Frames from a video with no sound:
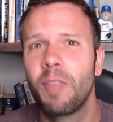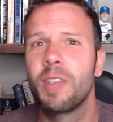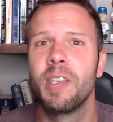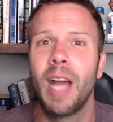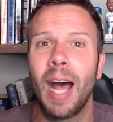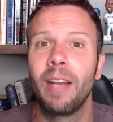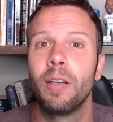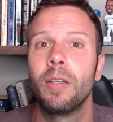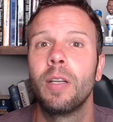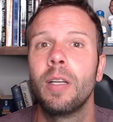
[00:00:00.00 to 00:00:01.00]
it's not
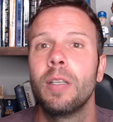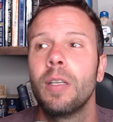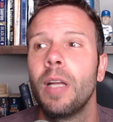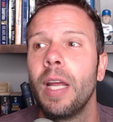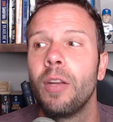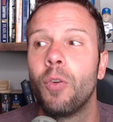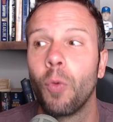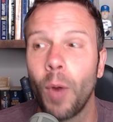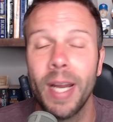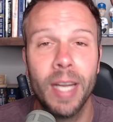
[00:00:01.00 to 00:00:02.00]
a
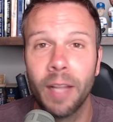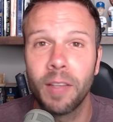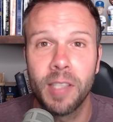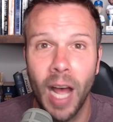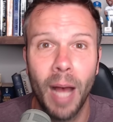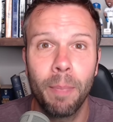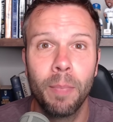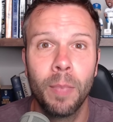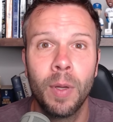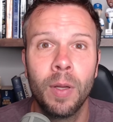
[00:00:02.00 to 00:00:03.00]
great at the top
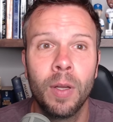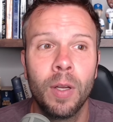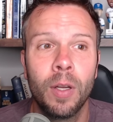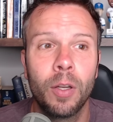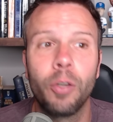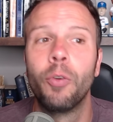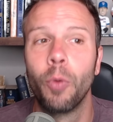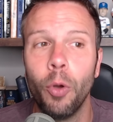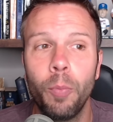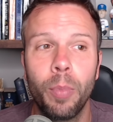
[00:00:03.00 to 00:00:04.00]

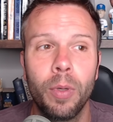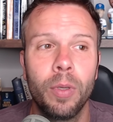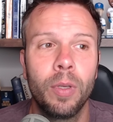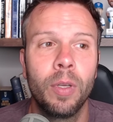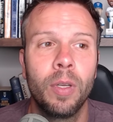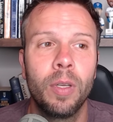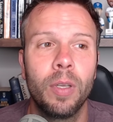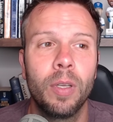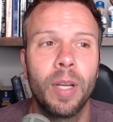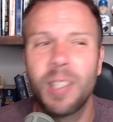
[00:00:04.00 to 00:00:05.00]
group,
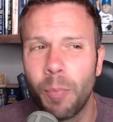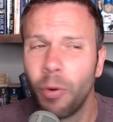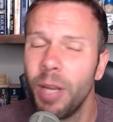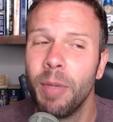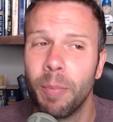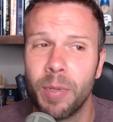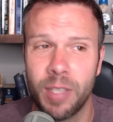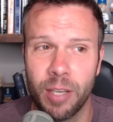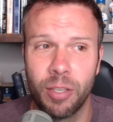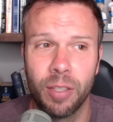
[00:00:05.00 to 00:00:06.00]
it's a premium
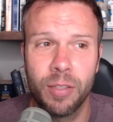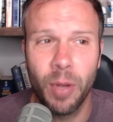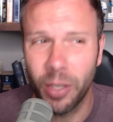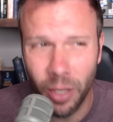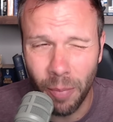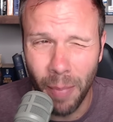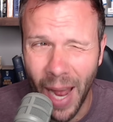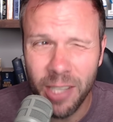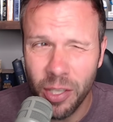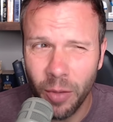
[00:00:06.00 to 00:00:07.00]
position. So I couldn't
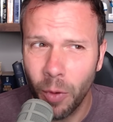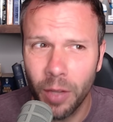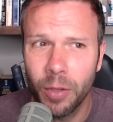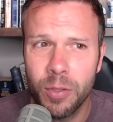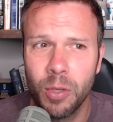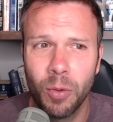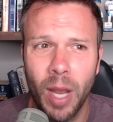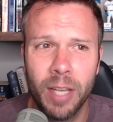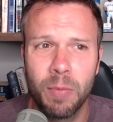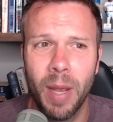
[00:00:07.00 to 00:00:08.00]
imagine that one of those two
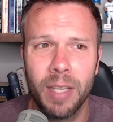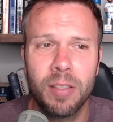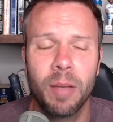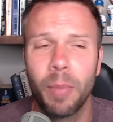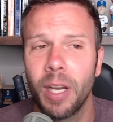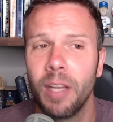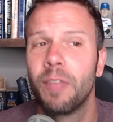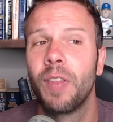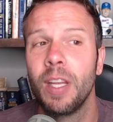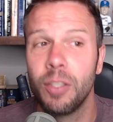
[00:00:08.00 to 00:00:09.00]
guys makes it. But
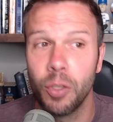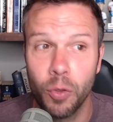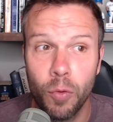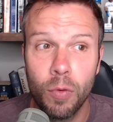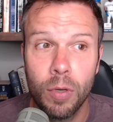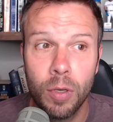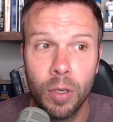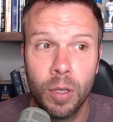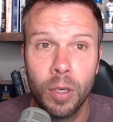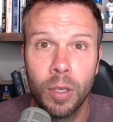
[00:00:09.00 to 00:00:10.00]
if they do,
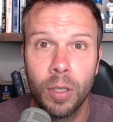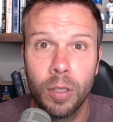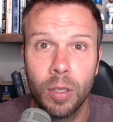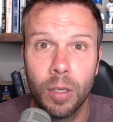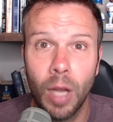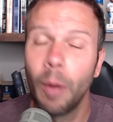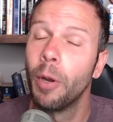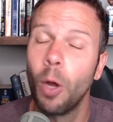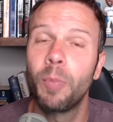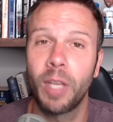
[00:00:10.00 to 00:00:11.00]
I would
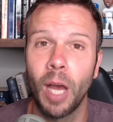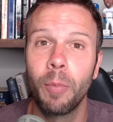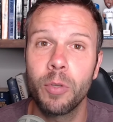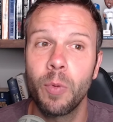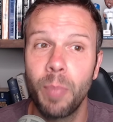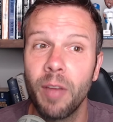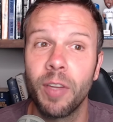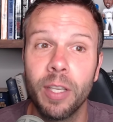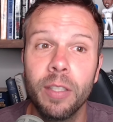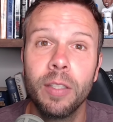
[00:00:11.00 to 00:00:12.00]
hope the Cowboys would
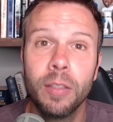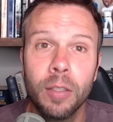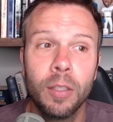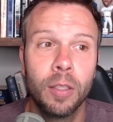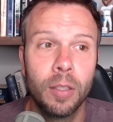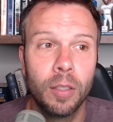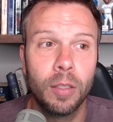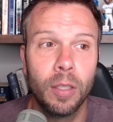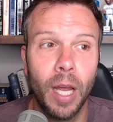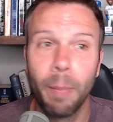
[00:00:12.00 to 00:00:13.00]
pivot
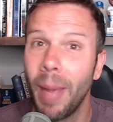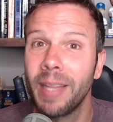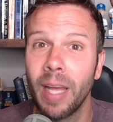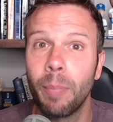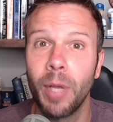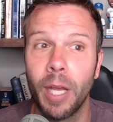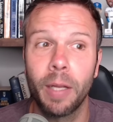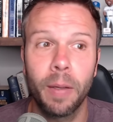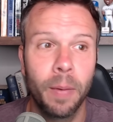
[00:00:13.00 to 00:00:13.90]
and make that pick.